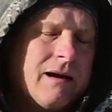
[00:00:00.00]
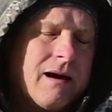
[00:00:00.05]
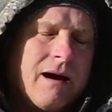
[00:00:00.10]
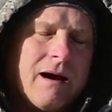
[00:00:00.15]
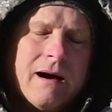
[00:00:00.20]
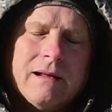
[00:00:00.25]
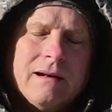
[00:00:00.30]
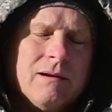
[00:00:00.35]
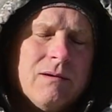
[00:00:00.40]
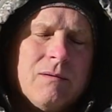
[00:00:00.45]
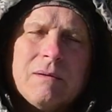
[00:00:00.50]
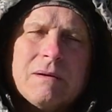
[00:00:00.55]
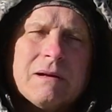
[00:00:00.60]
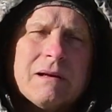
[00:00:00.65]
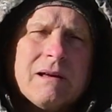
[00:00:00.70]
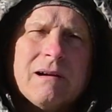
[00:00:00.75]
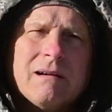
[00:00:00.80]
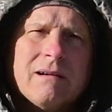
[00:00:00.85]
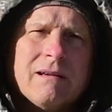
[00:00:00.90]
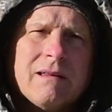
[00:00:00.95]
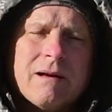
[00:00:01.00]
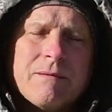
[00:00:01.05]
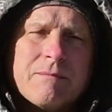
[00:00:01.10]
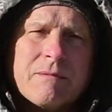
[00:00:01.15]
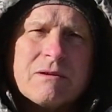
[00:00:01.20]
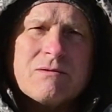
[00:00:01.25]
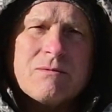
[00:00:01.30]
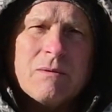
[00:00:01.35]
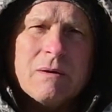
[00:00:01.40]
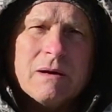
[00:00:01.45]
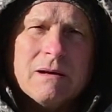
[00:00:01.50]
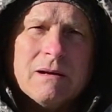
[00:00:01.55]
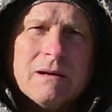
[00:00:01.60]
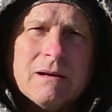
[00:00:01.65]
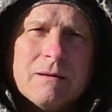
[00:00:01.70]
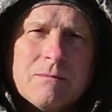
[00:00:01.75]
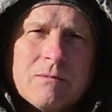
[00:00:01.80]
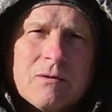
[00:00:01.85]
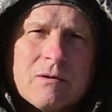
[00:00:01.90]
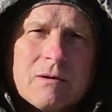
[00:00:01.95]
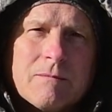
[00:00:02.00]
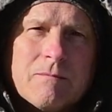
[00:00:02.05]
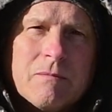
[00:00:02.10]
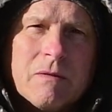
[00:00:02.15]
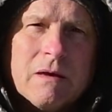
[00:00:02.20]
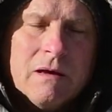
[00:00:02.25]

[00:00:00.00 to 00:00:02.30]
I don't want to carry that much weight anymore.